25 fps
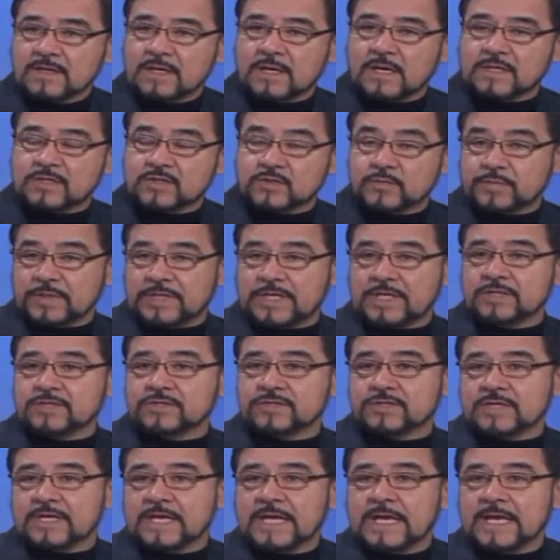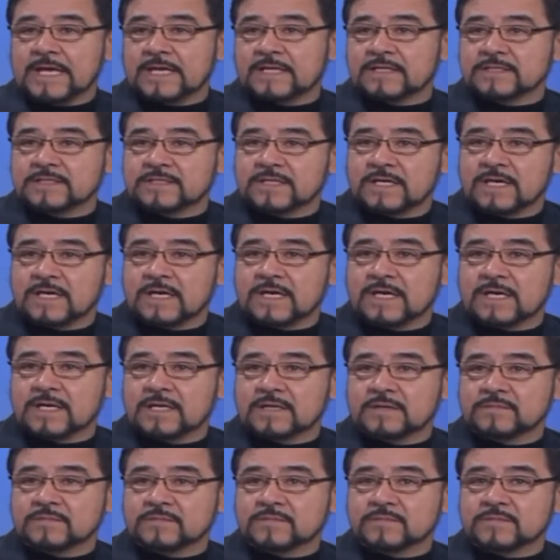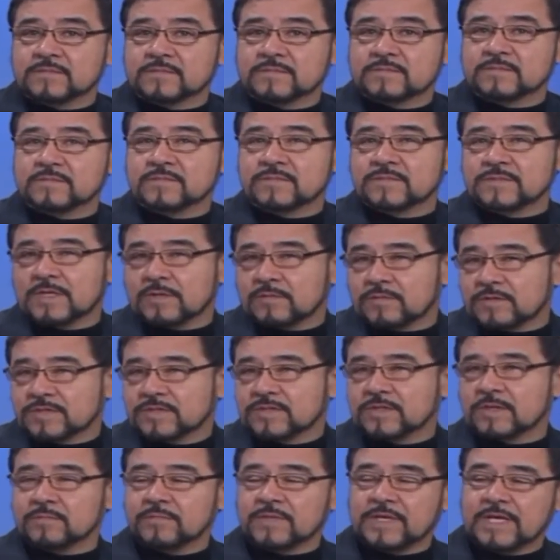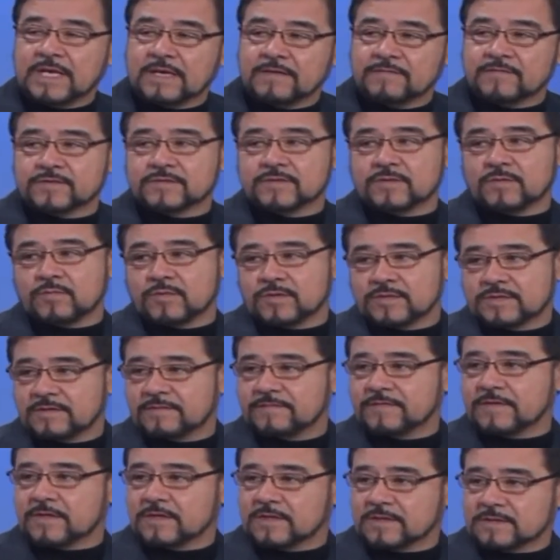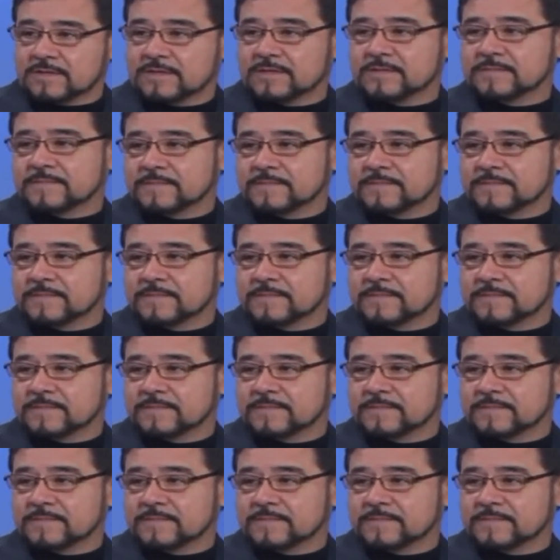speech, and there were some behaviors that were difficult.